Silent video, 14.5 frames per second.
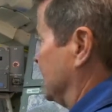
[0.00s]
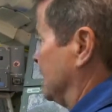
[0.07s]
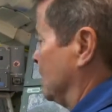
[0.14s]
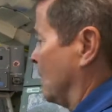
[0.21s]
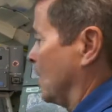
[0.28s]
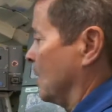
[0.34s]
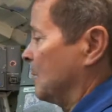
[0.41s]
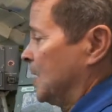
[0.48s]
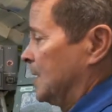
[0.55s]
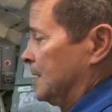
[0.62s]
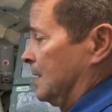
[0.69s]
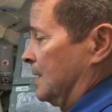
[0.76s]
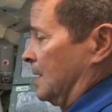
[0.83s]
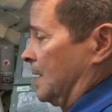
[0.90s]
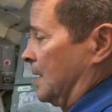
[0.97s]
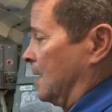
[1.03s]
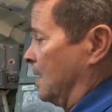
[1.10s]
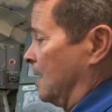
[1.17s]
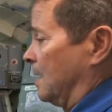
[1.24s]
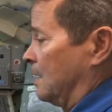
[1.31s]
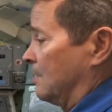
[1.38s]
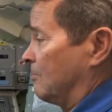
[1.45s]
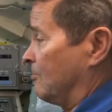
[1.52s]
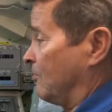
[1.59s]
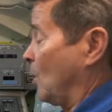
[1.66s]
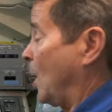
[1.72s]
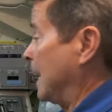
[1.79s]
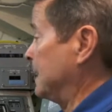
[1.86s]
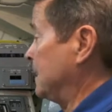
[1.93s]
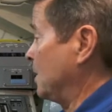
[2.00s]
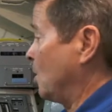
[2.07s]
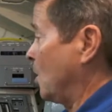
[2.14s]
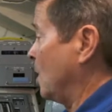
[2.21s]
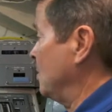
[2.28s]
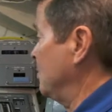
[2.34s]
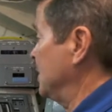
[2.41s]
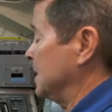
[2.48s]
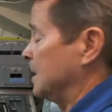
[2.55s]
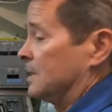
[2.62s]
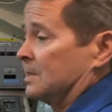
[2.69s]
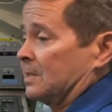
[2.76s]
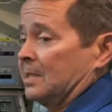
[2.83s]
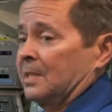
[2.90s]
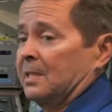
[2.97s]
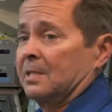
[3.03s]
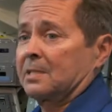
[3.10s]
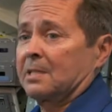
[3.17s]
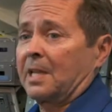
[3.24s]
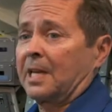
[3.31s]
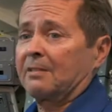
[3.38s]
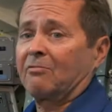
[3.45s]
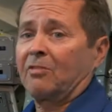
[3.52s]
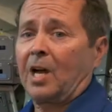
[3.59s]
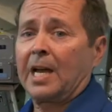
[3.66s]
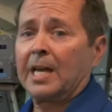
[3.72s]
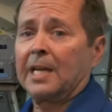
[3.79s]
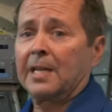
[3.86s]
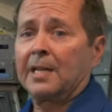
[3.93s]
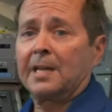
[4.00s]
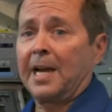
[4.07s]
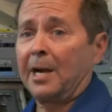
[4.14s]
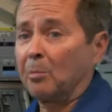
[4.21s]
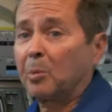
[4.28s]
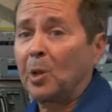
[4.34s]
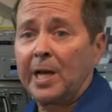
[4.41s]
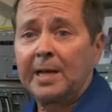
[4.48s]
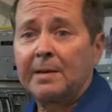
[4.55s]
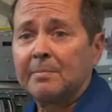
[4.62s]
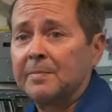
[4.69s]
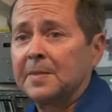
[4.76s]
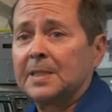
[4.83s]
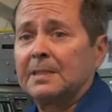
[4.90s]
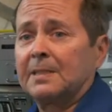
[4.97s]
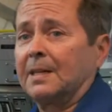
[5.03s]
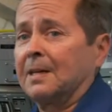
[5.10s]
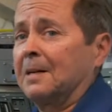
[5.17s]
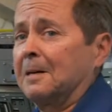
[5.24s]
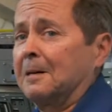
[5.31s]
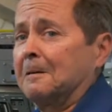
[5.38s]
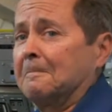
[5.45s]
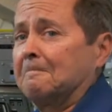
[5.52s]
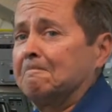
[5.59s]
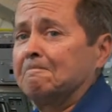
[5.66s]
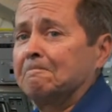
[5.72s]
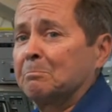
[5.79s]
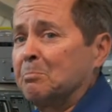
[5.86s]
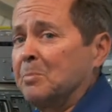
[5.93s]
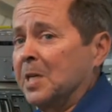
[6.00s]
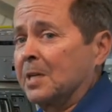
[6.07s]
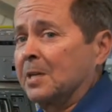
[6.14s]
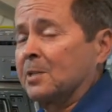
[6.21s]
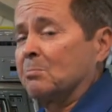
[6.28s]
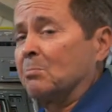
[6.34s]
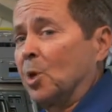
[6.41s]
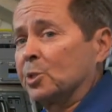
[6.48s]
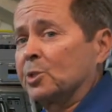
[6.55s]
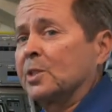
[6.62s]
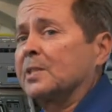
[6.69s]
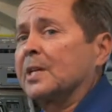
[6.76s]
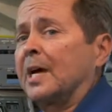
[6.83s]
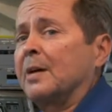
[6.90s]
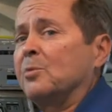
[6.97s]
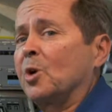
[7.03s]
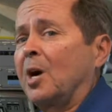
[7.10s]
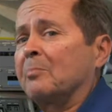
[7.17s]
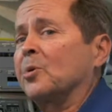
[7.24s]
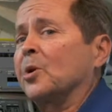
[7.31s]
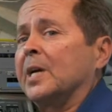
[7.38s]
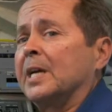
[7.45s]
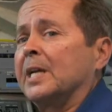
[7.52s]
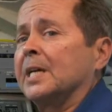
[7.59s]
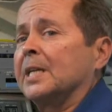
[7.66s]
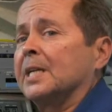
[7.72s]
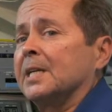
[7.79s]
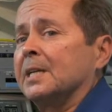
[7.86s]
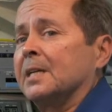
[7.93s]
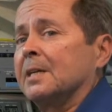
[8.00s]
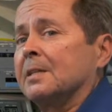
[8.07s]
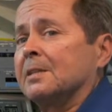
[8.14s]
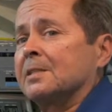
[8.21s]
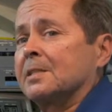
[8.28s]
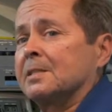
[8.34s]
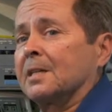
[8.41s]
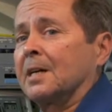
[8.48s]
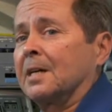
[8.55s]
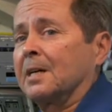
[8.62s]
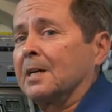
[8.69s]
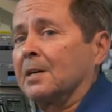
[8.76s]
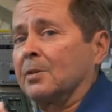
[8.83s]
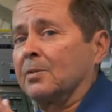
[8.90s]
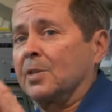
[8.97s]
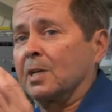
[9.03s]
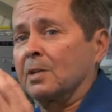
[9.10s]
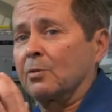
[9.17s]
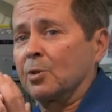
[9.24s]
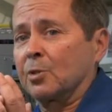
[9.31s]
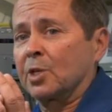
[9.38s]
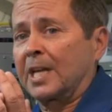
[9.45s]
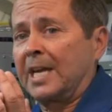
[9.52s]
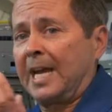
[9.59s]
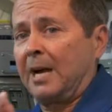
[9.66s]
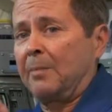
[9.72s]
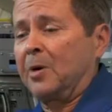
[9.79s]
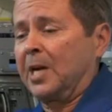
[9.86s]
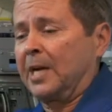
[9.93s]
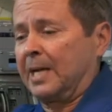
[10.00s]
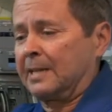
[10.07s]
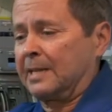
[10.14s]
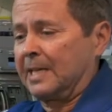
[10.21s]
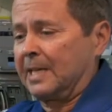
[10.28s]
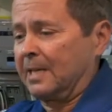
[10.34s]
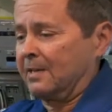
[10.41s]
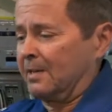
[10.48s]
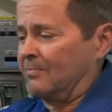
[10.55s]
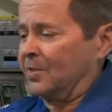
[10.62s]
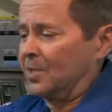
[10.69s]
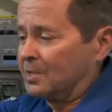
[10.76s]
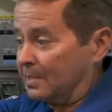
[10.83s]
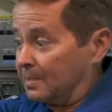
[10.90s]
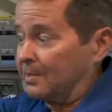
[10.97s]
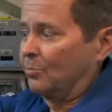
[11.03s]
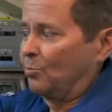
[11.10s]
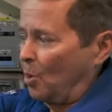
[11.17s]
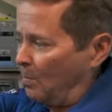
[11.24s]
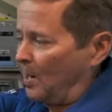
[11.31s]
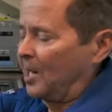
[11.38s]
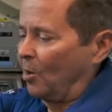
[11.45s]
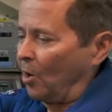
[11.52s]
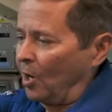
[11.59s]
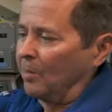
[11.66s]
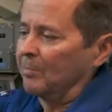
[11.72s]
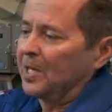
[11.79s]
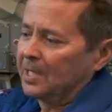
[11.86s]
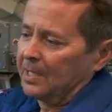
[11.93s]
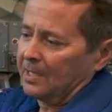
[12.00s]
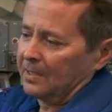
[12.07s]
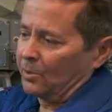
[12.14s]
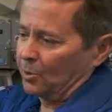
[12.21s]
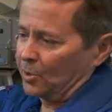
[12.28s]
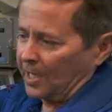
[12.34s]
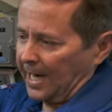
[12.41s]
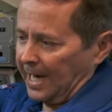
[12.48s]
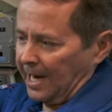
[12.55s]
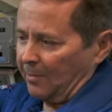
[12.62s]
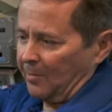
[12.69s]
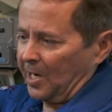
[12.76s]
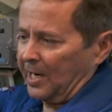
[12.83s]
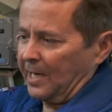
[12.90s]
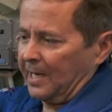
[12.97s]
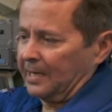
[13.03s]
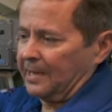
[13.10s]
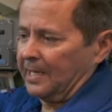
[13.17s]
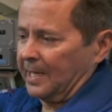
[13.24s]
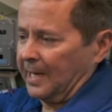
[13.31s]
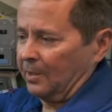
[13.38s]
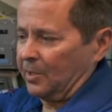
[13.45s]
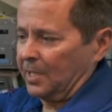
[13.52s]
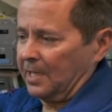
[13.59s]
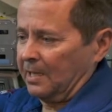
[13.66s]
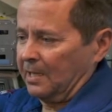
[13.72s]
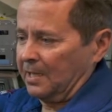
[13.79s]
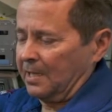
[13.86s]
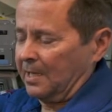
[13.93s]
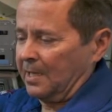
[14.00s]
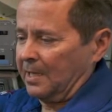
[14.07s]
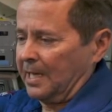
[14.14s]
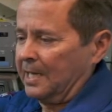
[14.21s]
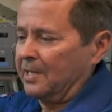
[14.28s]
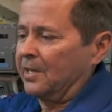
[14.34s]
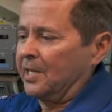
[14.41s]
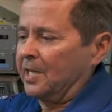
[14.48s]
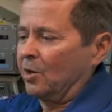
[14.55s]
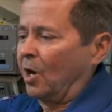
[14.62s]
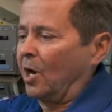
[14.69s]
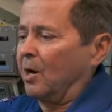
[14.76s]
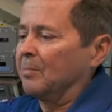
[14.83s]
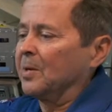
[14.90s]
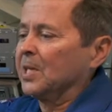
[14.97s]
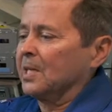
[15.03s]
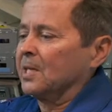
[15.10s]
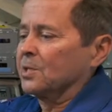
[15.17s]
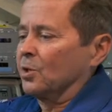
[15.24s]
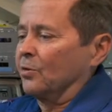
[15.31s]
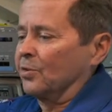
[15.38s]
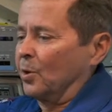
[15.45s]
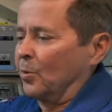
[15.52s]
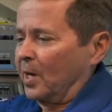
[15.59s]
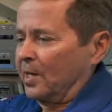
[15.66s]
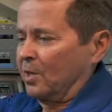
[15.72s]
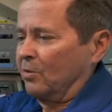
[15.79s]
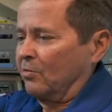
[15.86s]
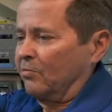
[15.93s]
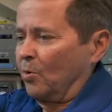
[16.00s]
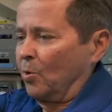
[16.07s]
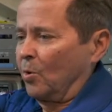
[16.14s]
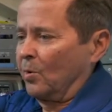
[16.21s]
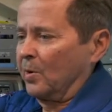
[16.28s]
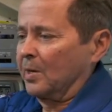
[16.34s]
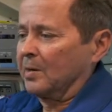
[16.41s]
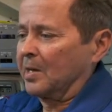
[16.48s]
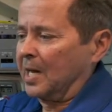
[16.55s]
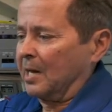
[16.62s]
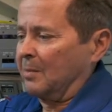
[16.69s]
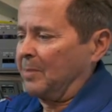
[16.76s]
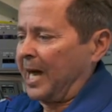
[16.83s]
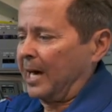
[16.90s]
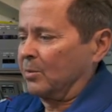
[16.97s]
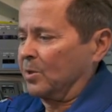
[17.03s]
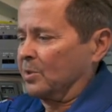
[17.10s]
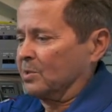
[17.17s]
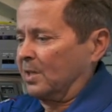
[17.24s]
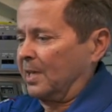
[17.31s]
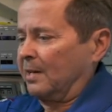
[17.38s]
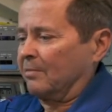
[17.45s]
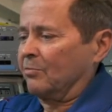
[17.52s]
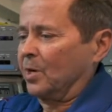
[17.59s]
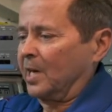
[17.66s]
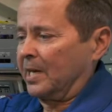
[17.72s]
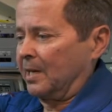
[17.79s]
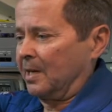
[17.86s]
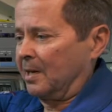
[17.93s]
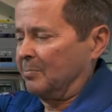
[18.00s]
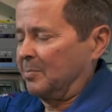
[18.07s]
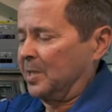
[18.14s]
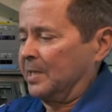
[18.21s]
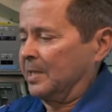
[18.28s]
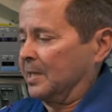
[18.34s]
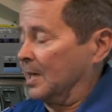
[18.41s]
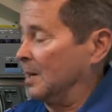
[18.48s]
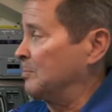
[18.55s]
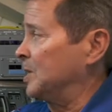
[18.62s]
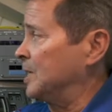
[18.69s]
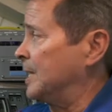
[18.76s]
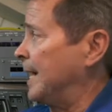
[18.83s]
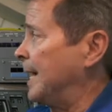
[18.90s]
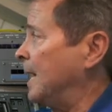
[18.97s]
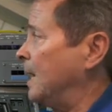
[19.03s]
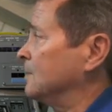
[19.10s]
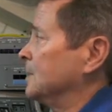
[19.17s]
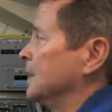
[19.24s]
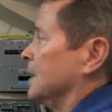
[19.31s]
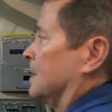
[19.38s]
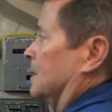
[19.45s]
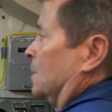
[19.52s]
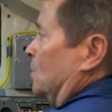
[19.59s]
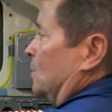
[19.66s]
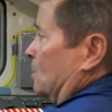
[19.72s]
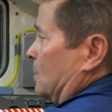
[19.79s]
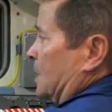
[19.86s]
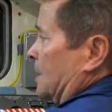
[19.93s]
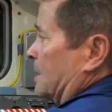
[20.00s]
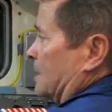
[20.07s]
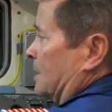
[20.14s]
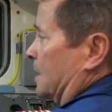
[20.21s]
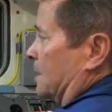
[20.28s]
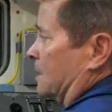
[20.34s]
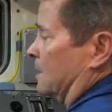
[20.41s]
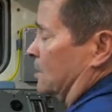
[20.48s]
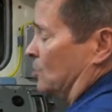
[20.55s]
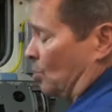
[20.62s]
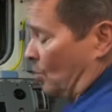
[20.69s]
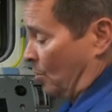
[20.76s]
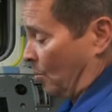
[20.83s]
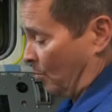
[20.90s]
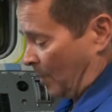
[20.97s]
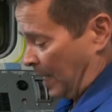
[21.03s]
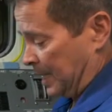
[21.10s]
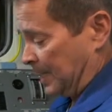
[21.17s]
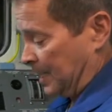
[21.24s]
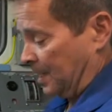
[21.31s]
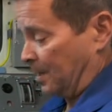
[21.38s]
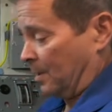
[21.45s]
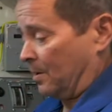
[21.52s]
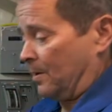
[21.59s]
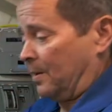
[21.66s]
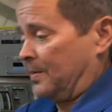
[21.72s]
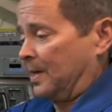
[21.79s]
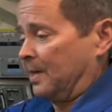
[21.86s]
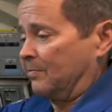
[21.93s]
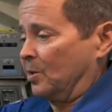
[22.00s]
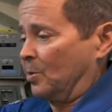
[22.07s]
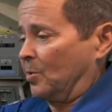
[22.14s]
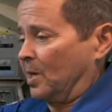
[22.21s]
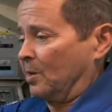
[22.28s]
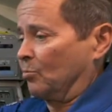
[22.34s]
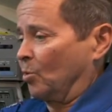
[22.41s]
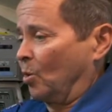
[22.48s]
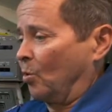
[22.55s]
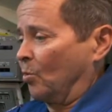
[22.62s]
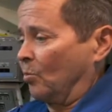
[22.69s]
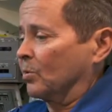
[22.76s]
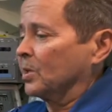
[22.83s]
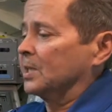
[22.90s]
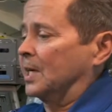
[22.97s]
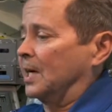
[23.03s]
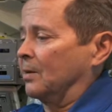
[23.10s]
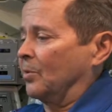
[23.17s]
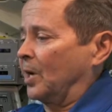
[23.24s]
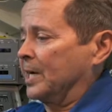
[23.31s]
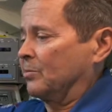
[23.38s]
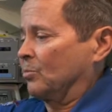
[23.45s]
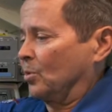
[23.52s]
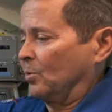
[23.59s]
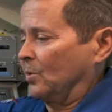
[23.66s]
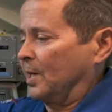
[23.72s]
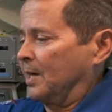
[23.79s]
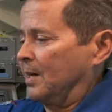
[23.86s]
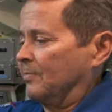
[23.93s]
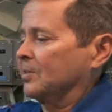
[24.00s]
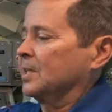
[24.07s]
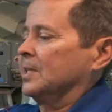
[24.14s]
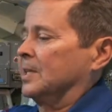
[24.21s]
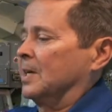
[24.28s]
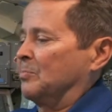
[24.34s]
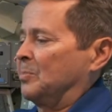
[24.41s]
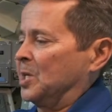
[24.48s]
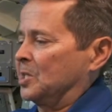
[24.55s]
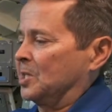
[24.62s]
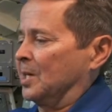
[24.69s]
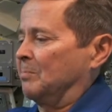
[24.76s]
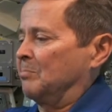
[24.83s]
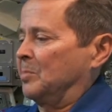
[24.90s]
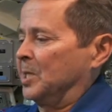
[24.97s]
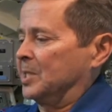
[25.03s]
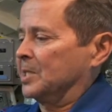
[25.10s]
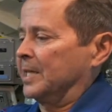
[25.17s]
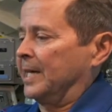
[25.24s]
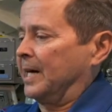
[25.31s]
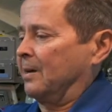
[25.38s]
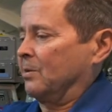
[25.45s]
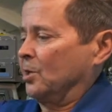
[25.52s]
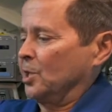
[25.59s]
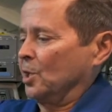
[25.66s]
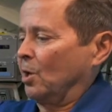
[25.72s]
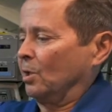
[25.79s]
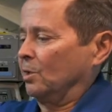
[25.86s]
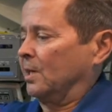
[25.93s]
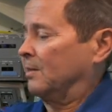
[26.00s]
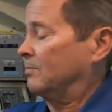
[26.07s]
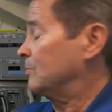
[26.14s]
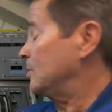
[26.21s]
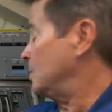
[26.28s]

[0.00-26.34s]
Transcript: the arm. Flying the arm is like flying an airplane. Because most of the time you operate it, it's there's a camera at the end. If this is the robot arm, there's a camera at the, out the end of the arm. So if you want to go forward, backwards, left, right, up and down, you use this control right here. And then if you want to roll right, roll left, pitch up, pitch down, or yaw left,